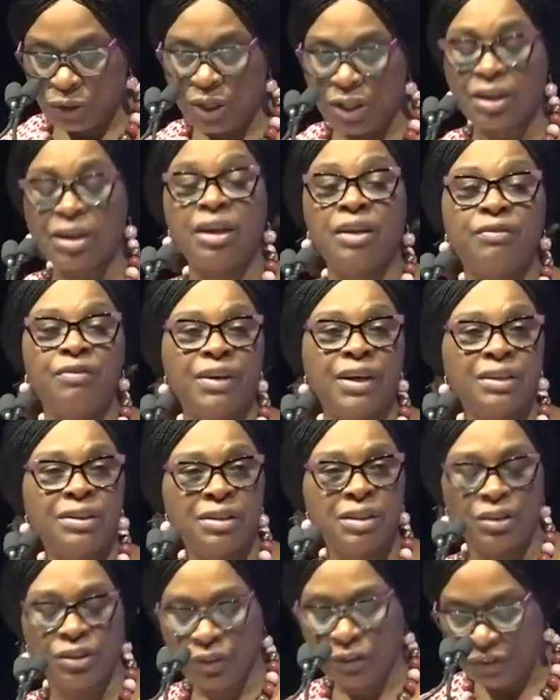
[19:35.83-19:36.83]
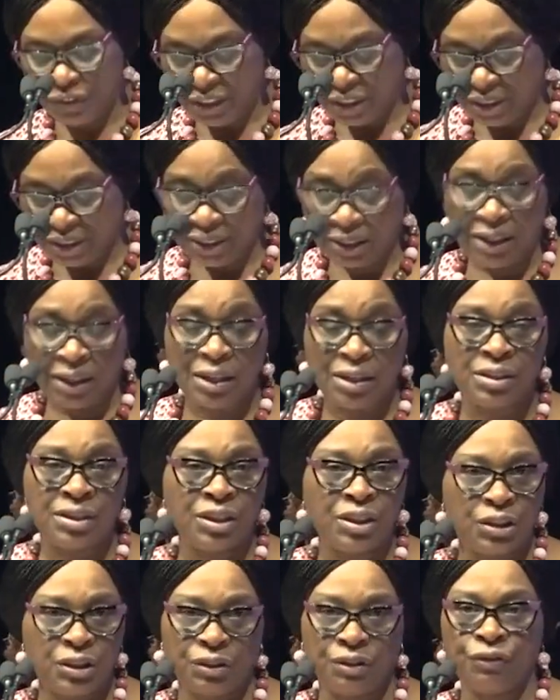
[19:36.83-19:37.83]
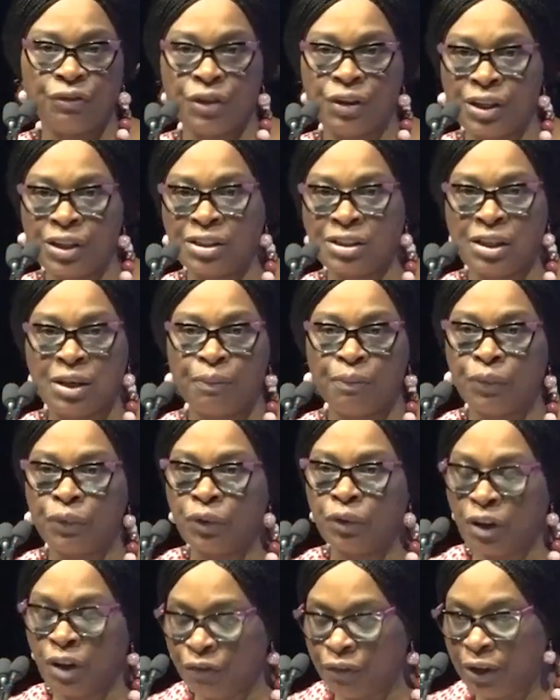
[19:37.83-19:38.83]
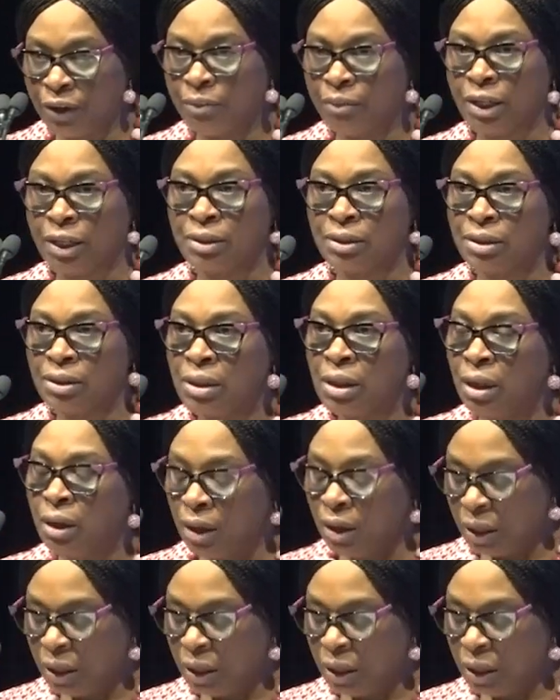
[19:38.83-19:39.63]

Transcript: take advantage of digitalization. For example, governments.